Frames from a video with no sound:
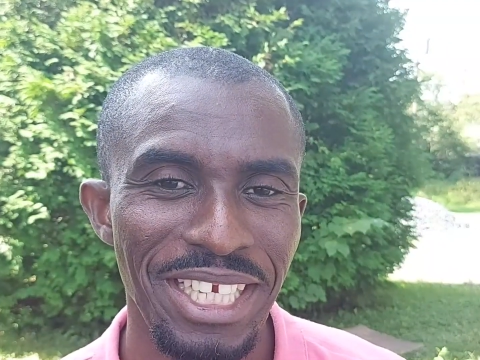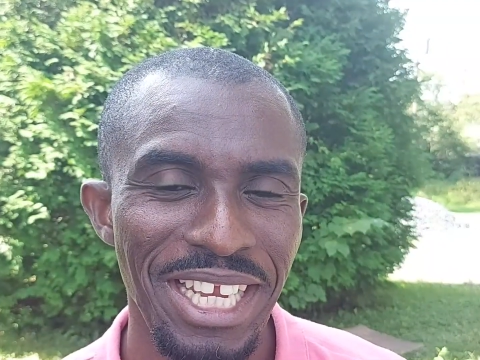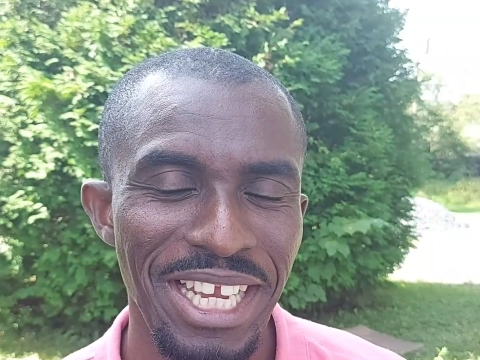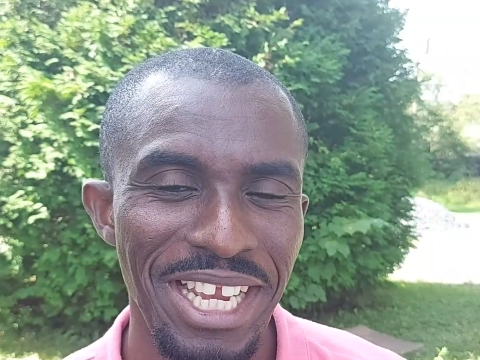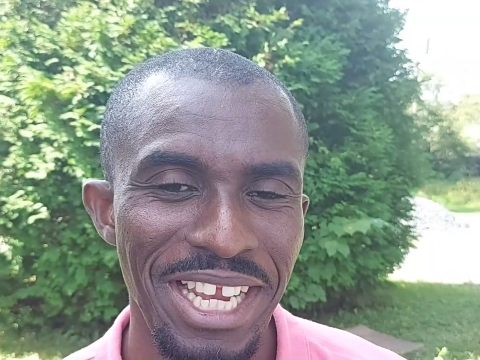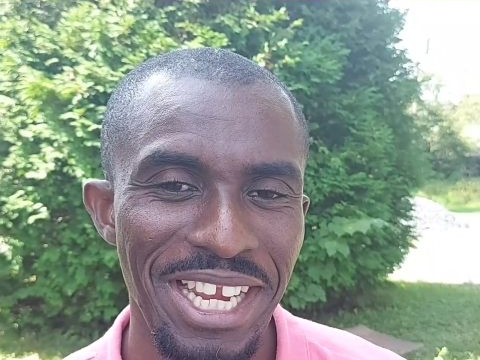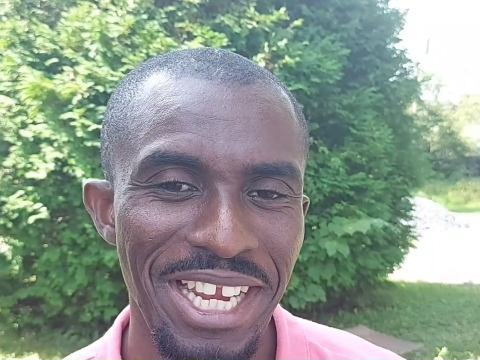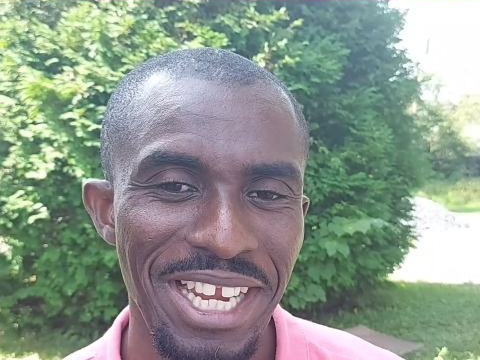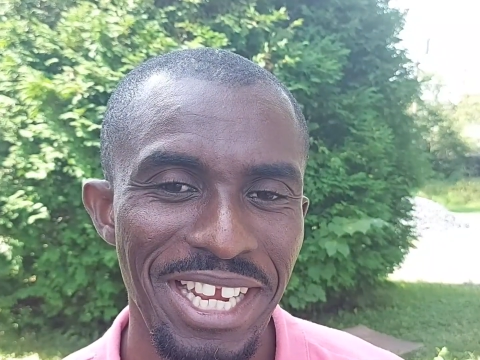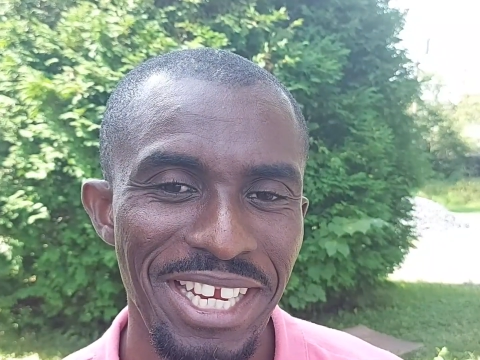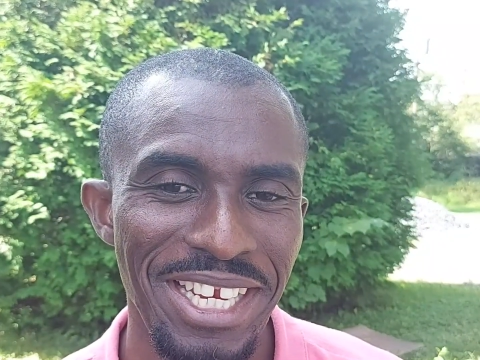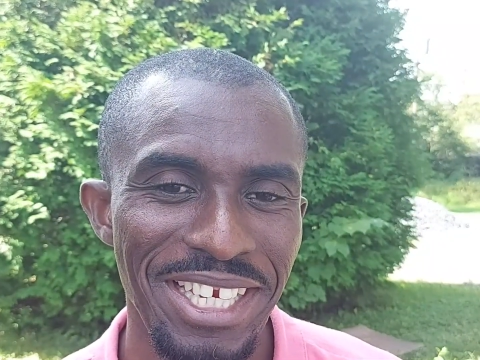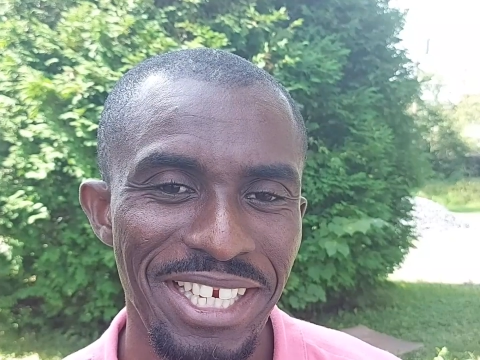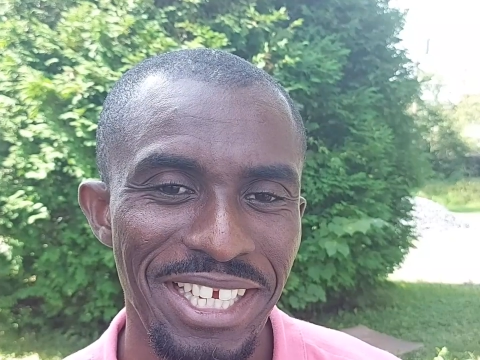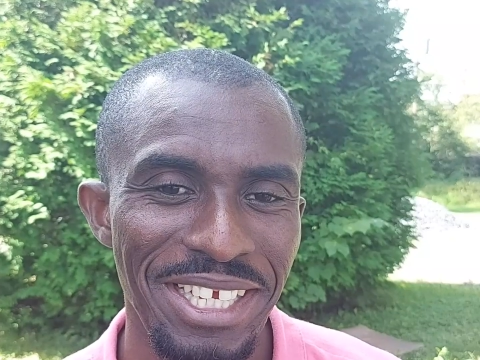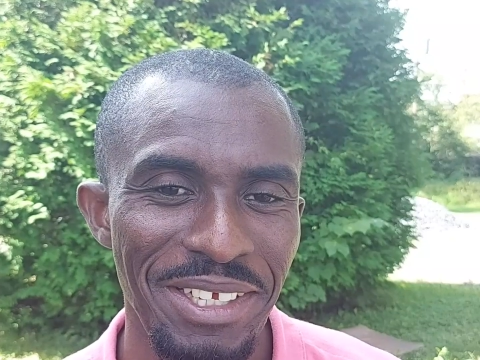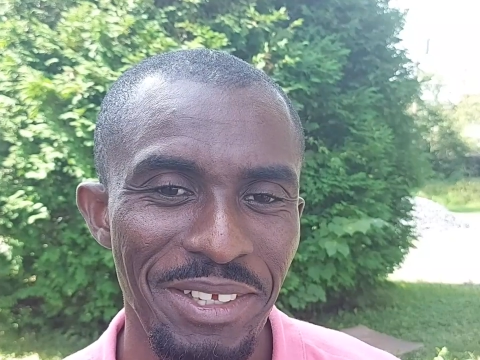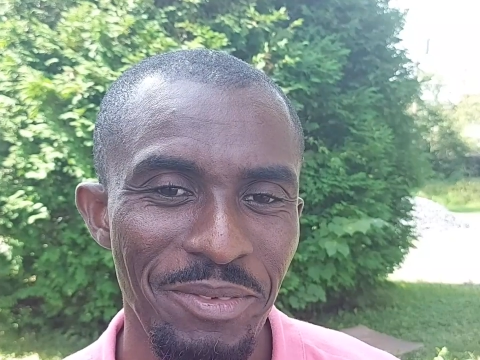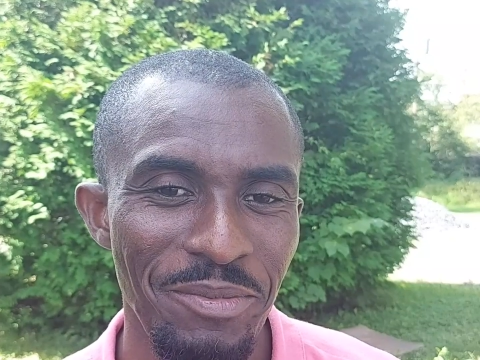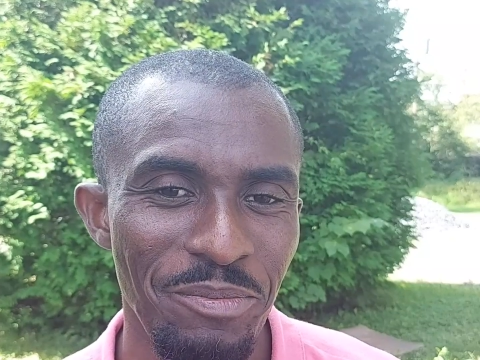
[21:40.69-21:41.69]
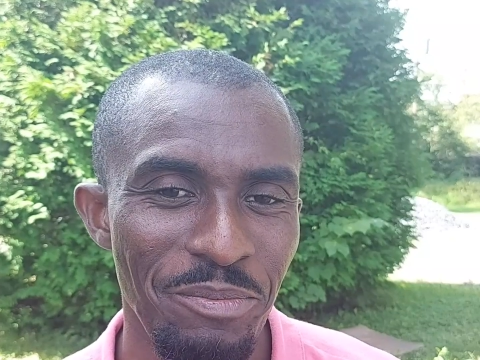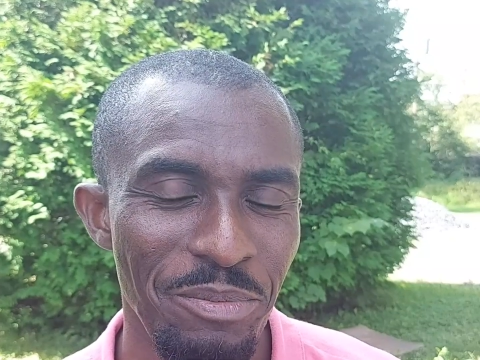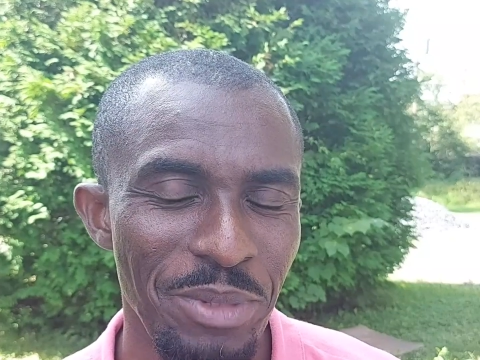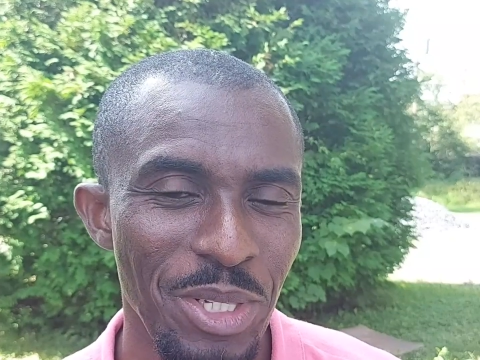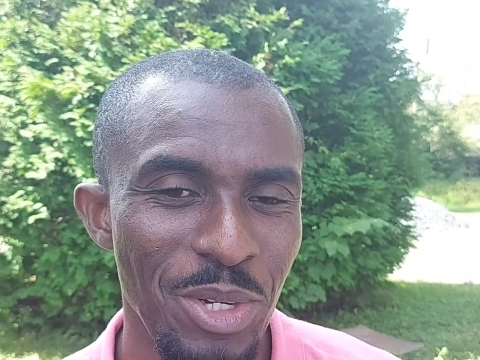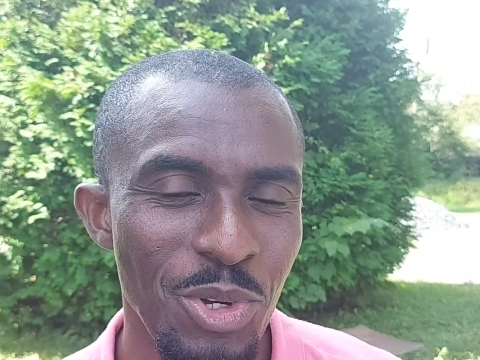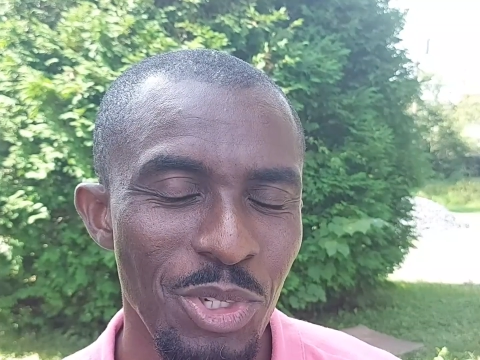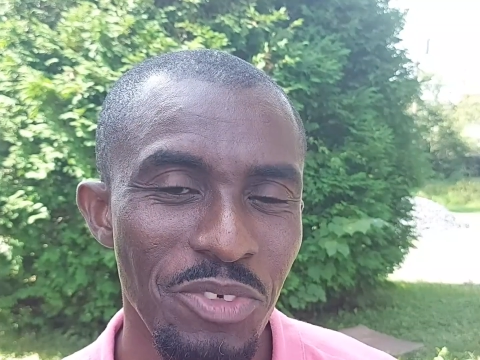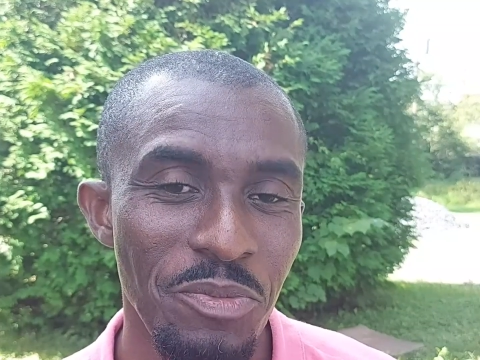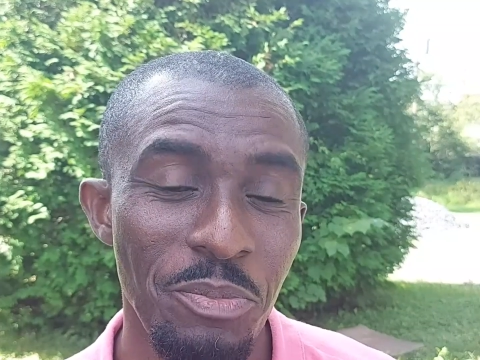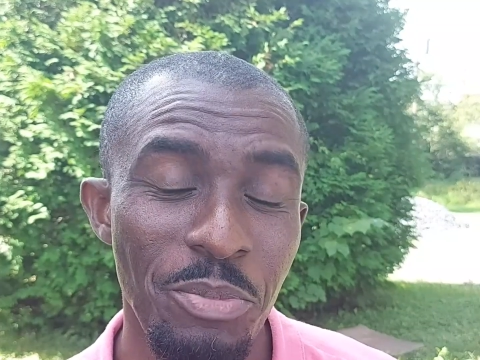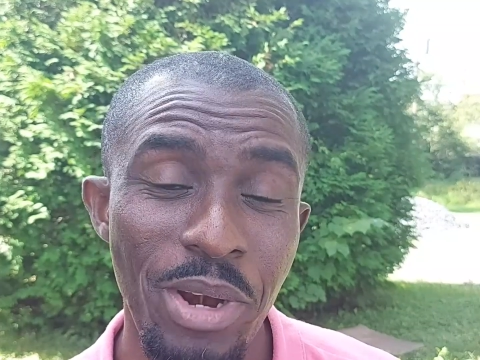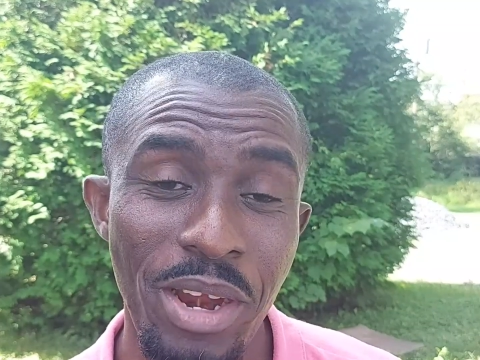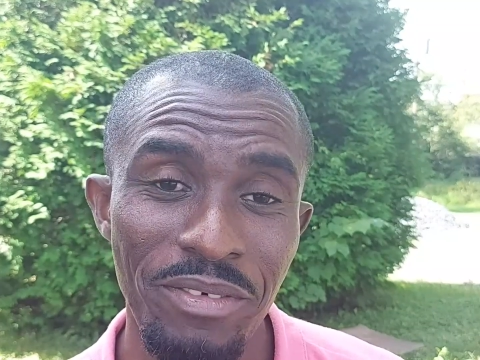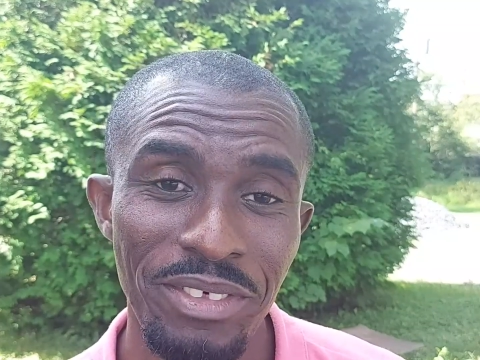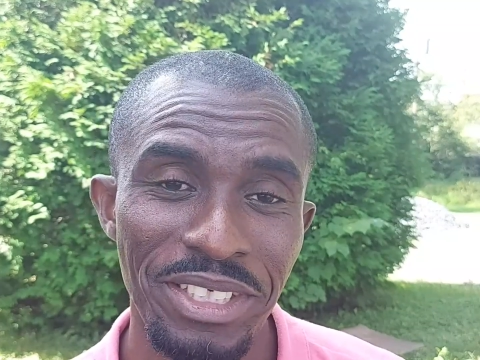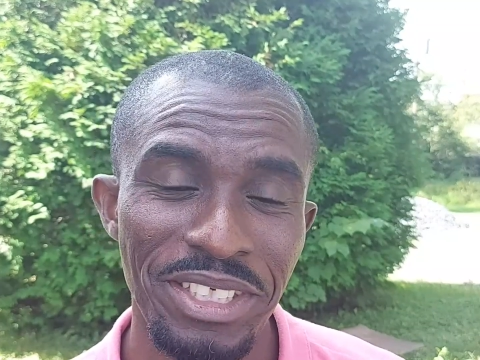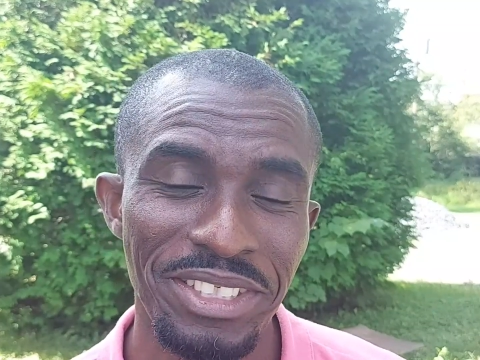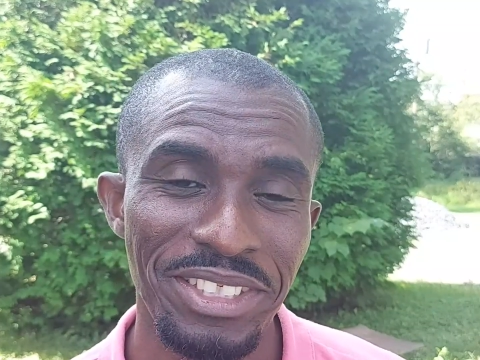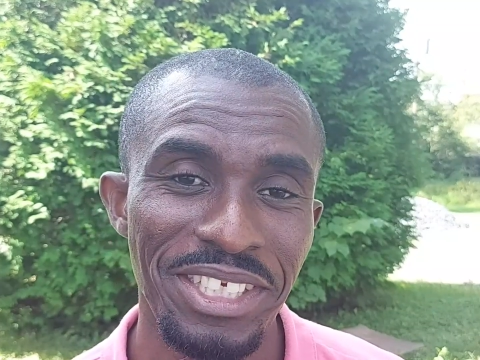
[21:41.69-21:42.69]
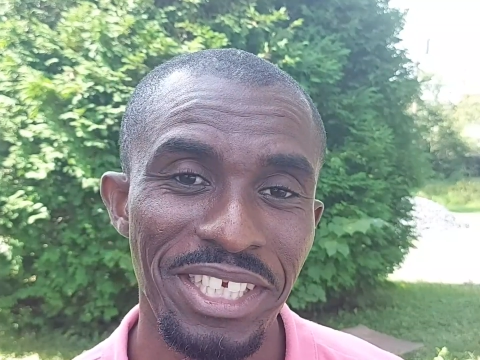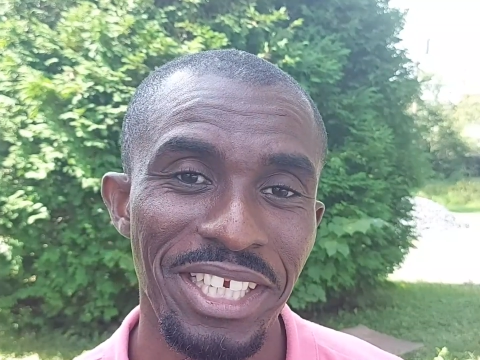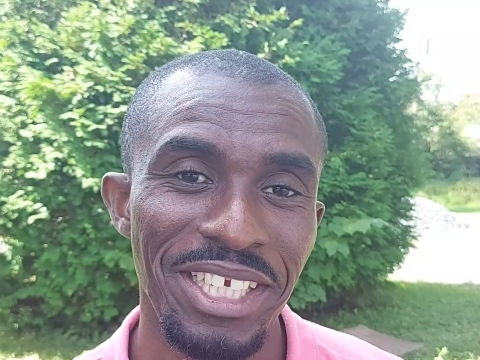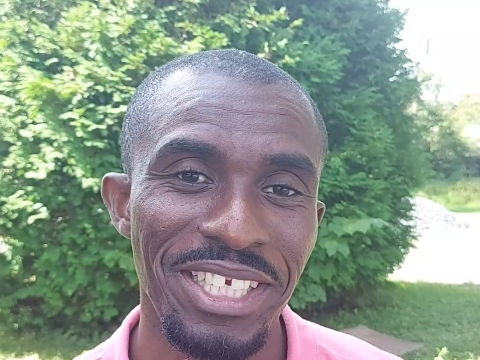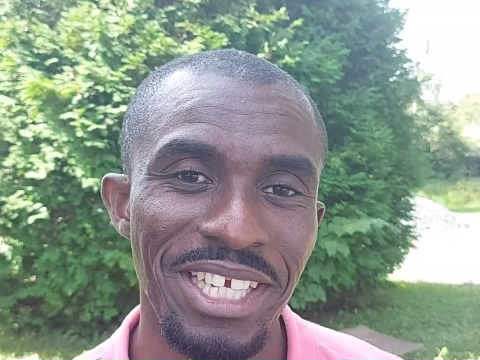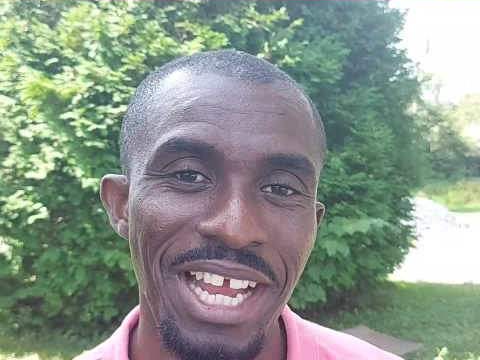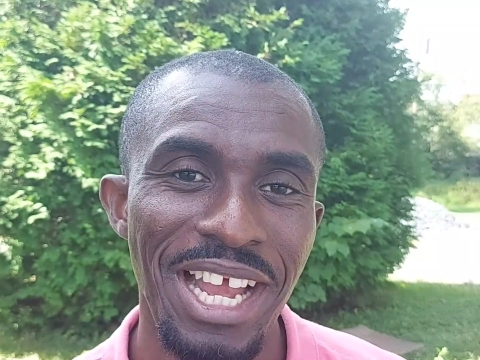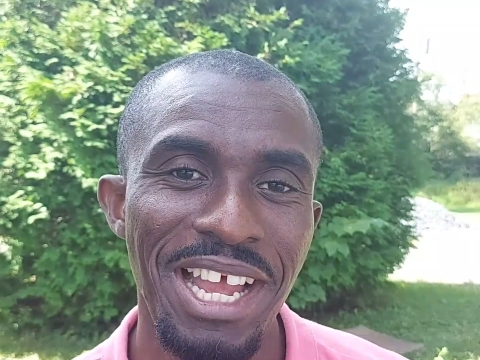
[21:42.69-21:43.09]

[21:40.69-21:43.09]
and because of privacy sake